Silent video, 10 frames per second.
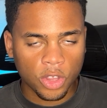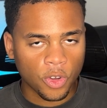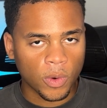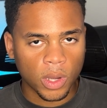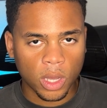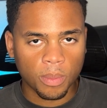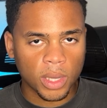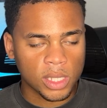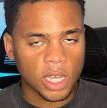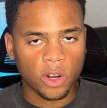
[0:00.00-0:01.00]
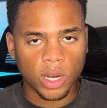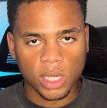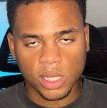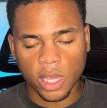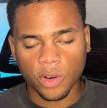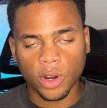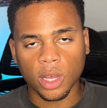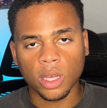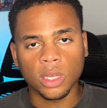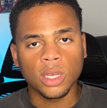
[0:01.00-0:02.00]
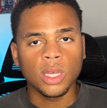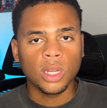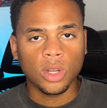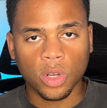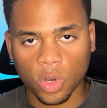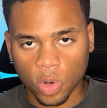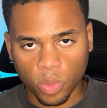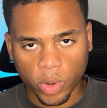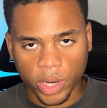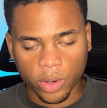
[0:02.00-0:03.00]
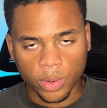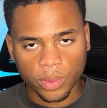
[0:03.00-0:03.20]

throwing up, etc., etc. No bueno.